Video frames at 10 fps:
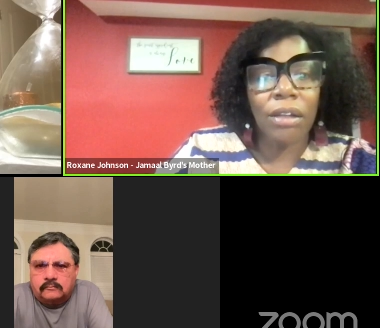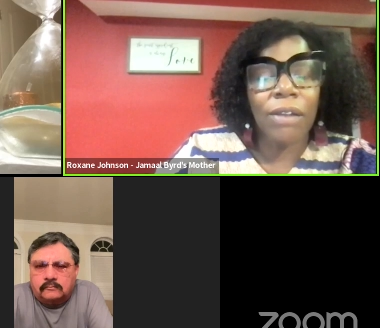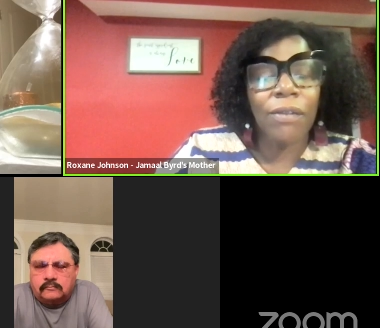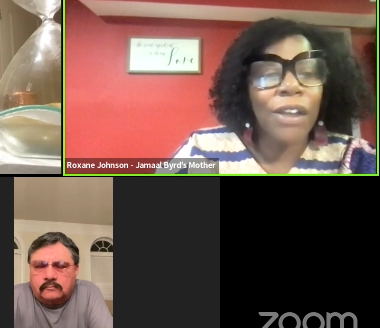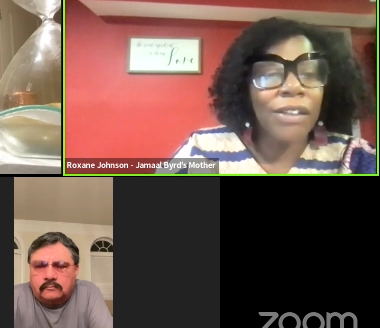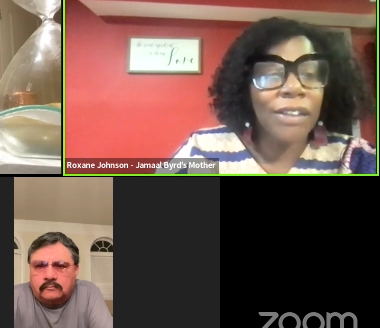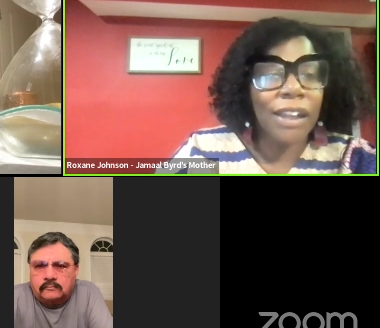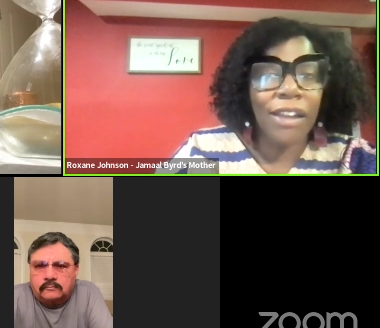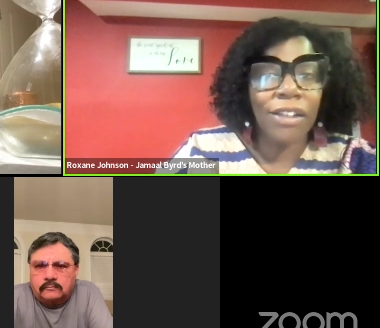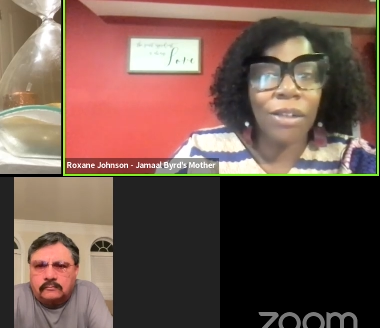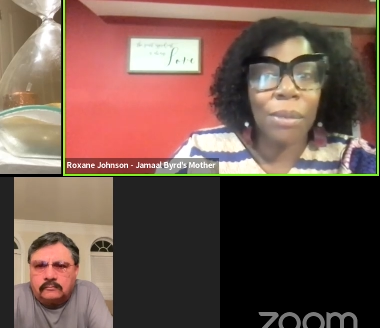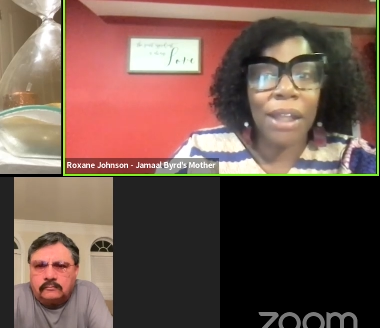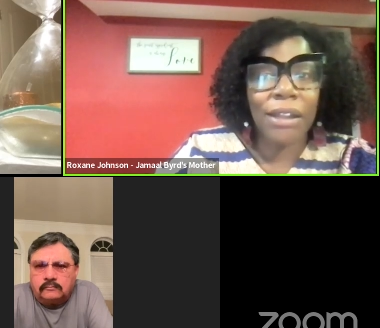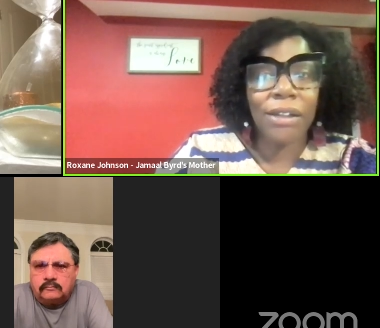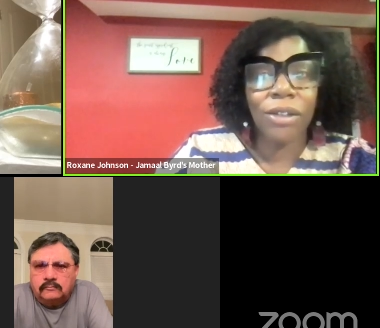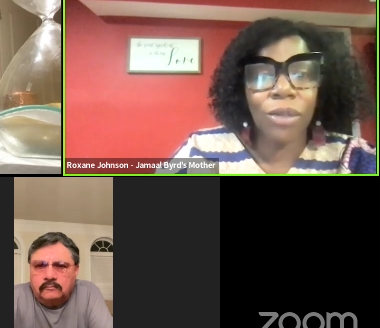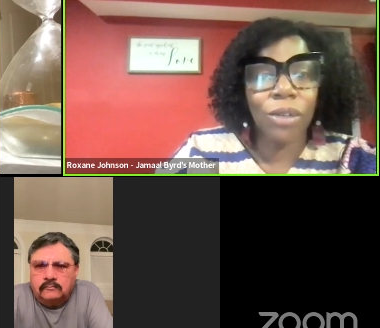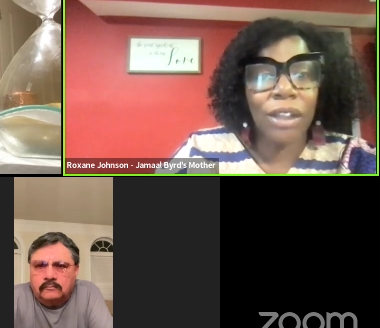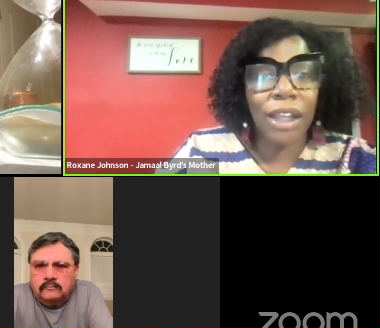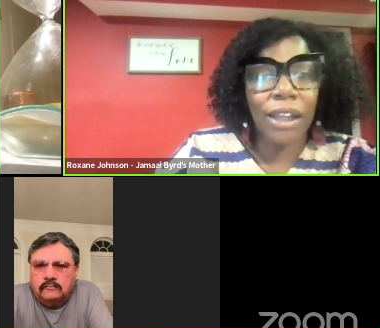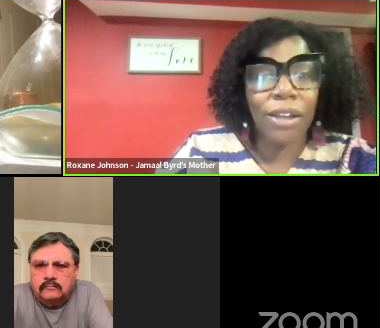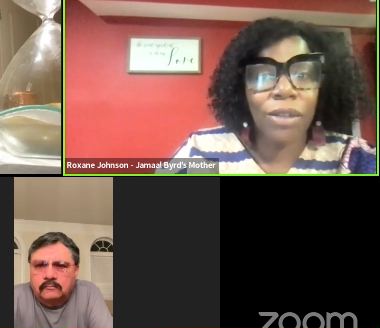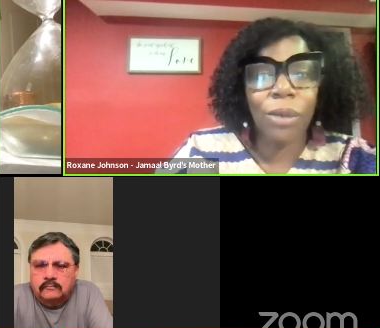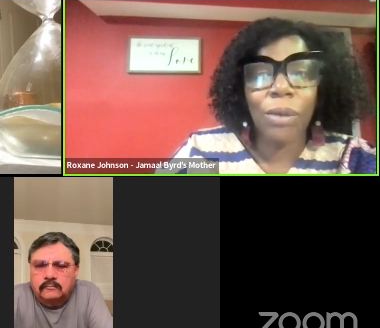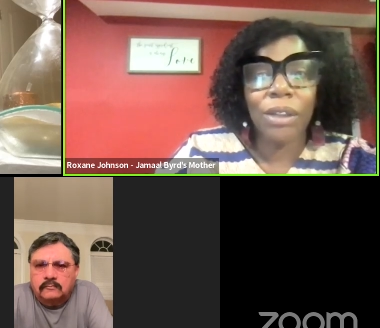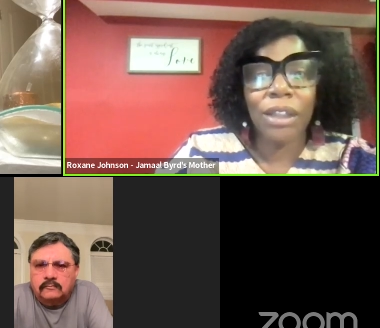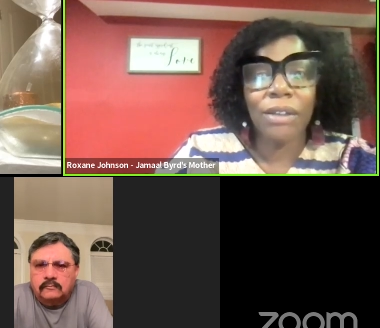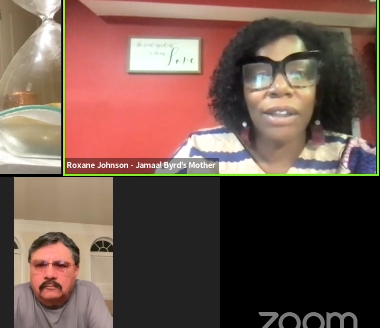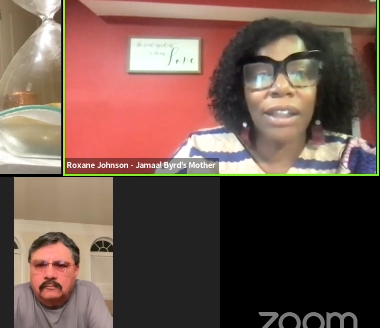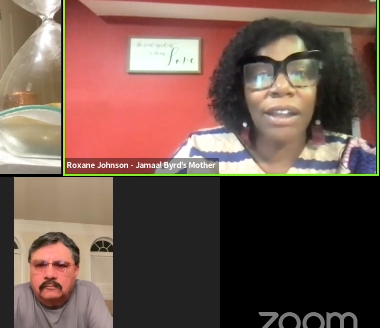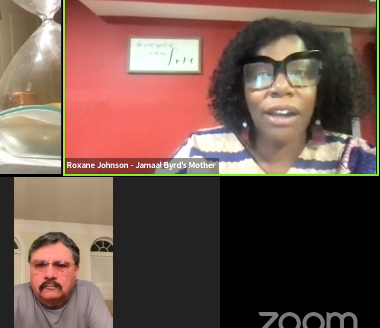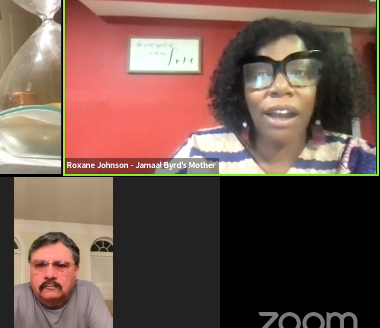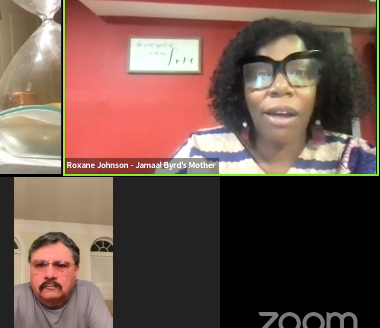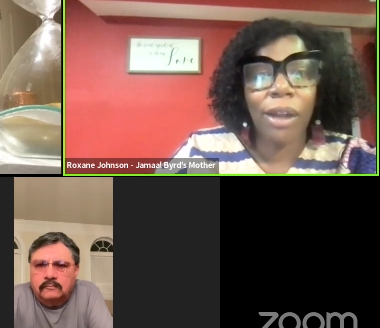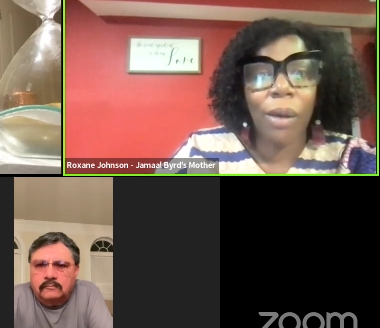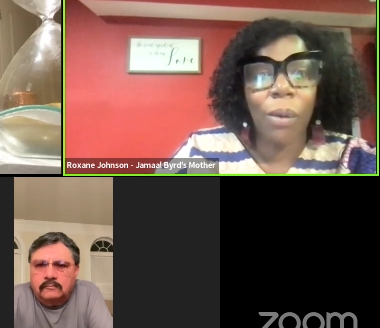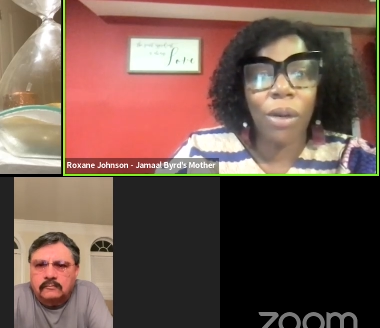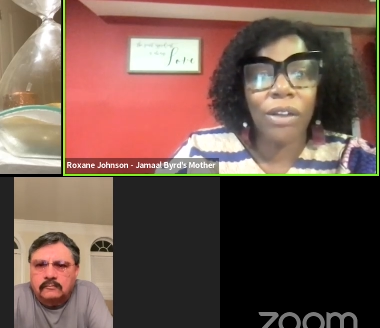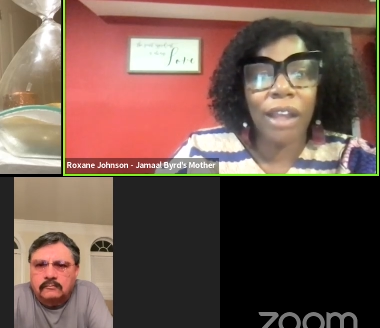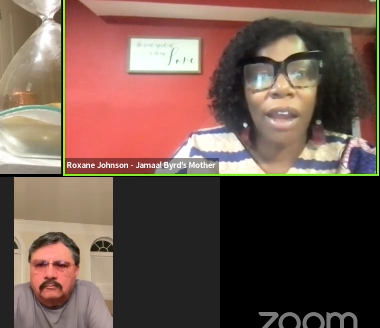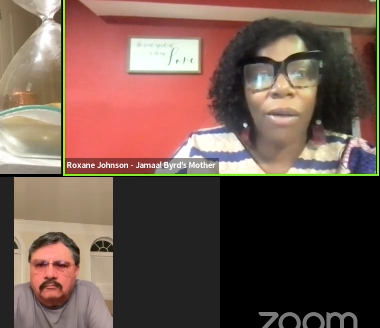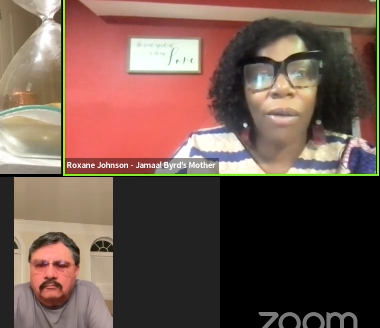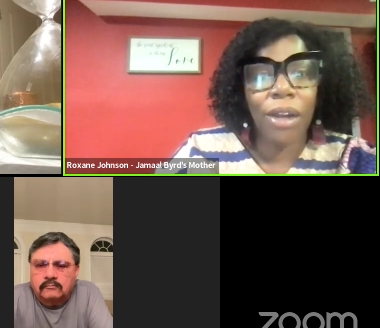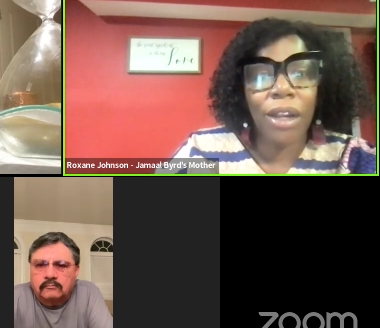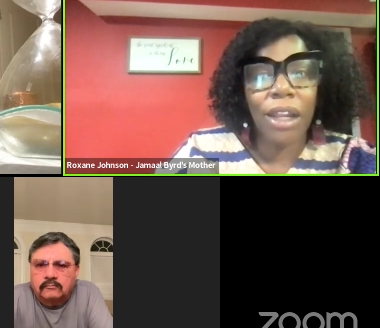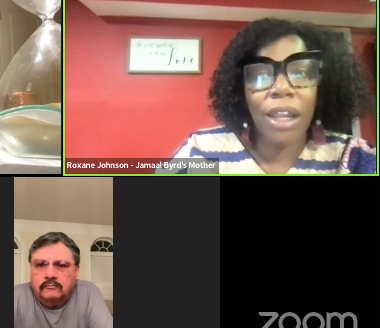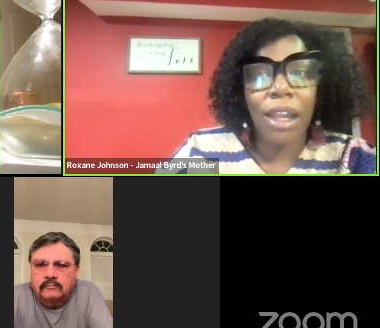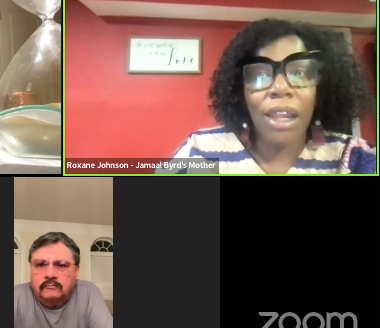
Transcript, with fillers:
Speaker 1: investigation by this new DA because we would love to hear how that works out, right?